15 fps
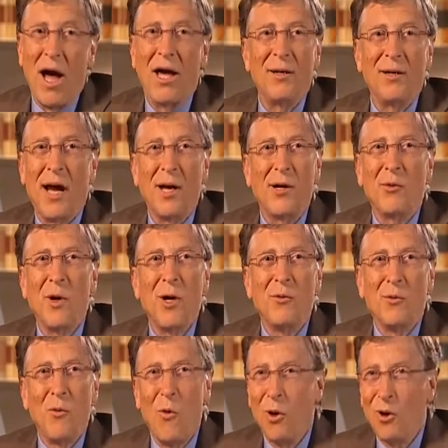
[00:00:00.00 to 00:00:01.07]
Well, I
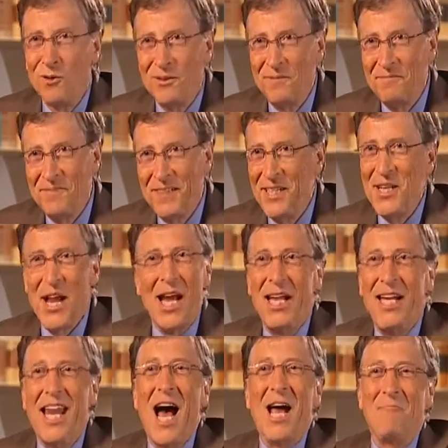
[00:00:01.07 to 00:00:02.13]
agree with Warren in
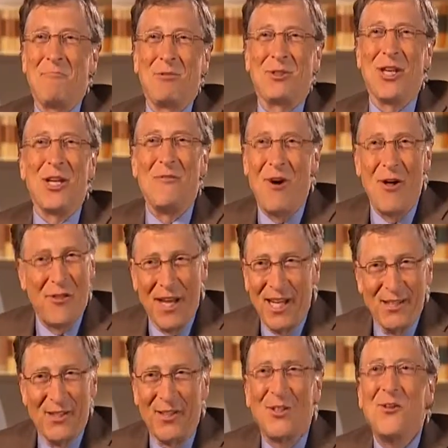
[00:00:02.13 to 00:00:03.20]
99% of all
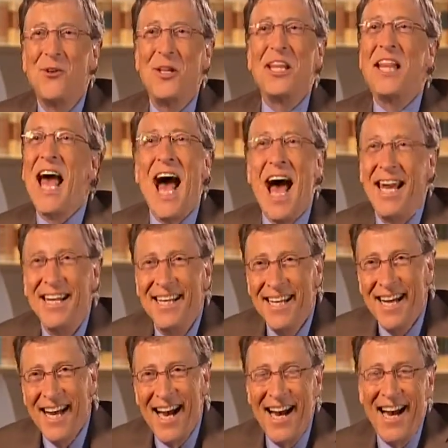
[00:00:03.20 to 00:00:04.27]
things, including that.
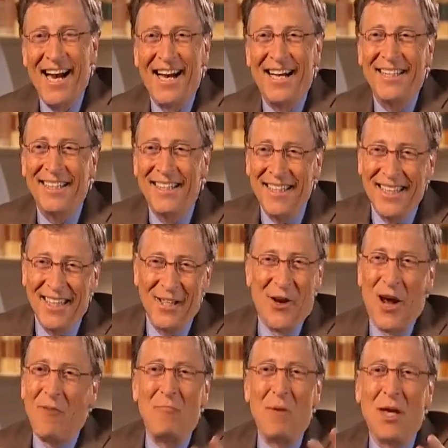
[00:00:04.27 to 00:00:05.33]

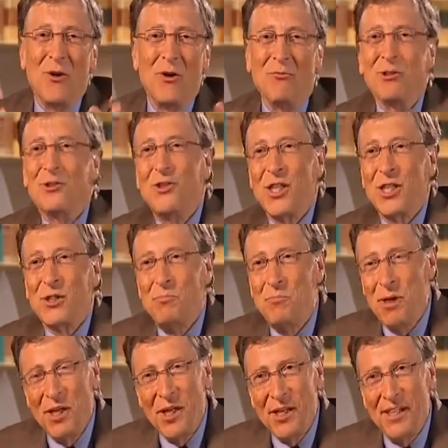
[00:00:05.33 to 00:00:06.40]
I paid over
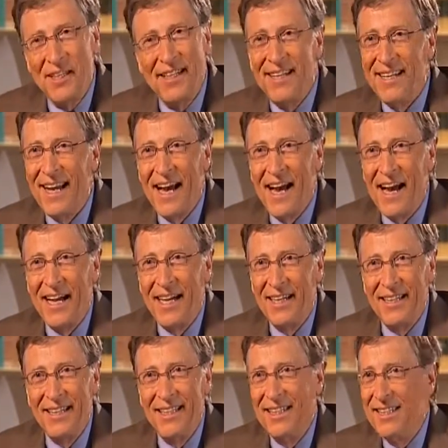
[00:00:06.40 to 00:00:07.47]
$6 billion
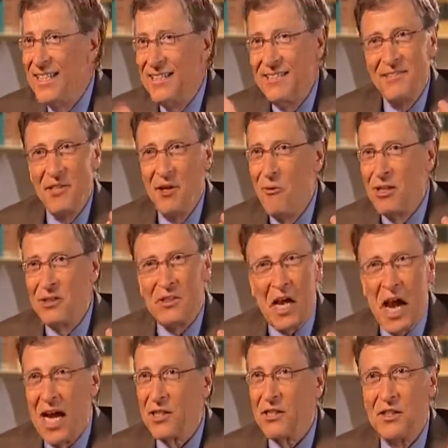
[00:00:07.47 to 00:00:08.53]
in
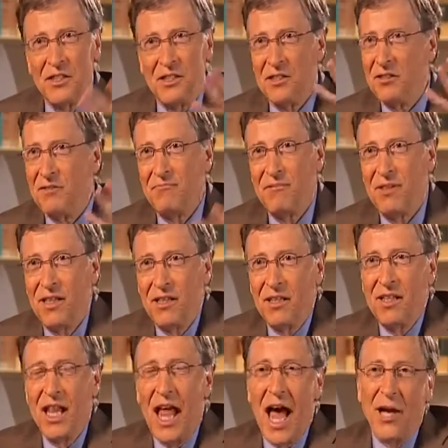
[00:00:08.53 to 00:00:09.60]
U.S. taxes.
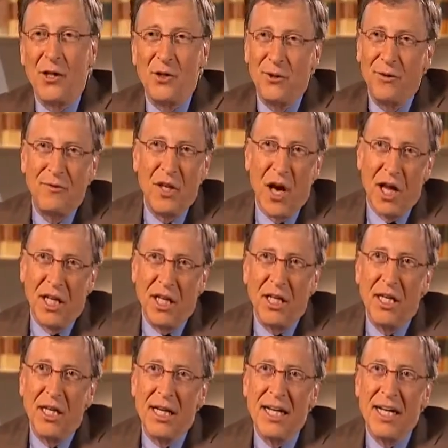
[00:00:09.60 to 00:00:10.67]
Glad to have
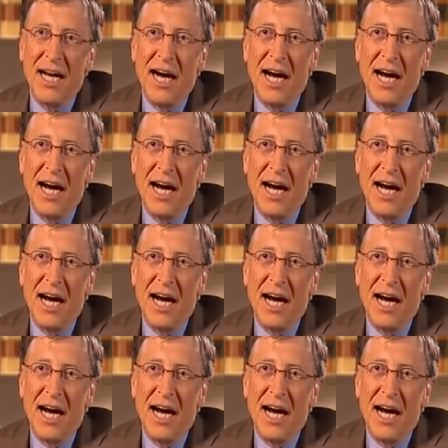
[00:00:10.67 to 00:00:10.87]
done it.